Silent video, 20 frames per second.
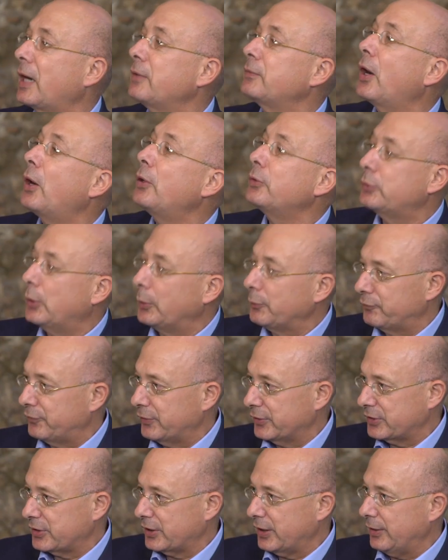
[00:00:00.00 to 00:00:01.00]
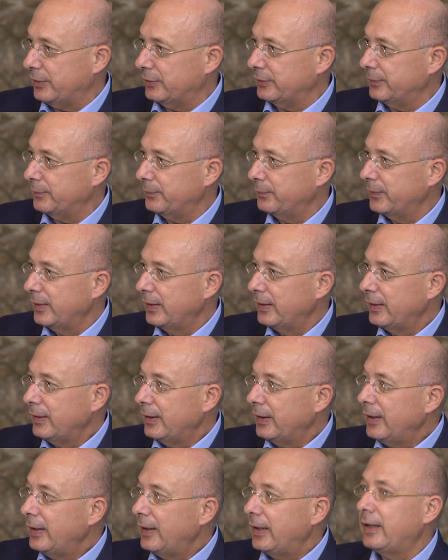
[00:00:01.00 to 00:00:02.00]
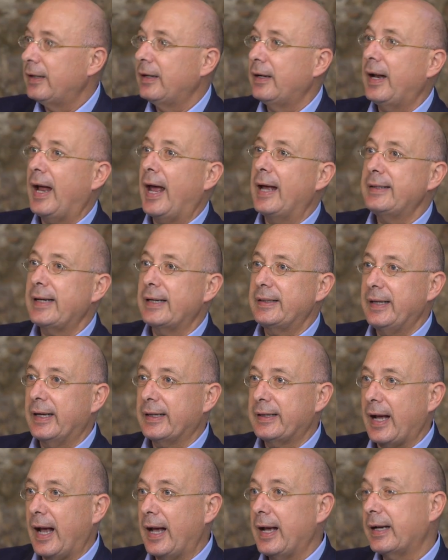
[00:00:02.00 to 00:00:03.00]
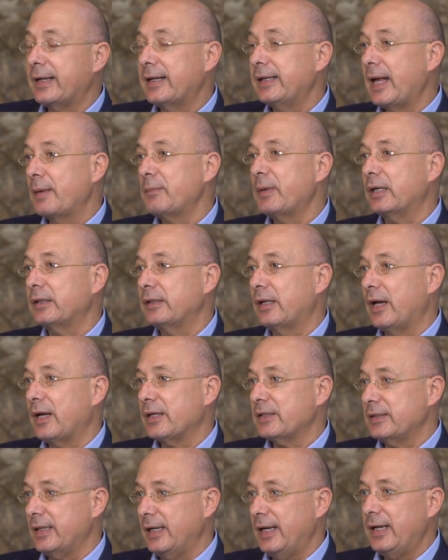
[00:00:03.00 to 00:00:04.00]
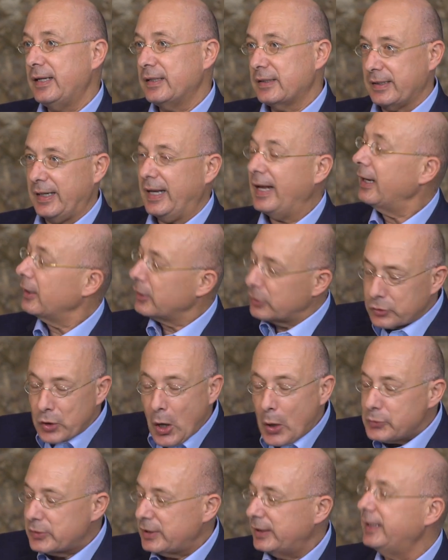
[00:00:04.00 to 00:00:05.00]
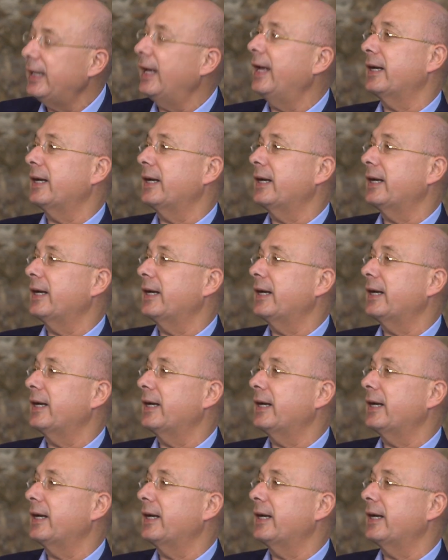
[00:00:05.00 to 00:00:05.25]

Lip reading: our own comfort zone. And that the academic class is totally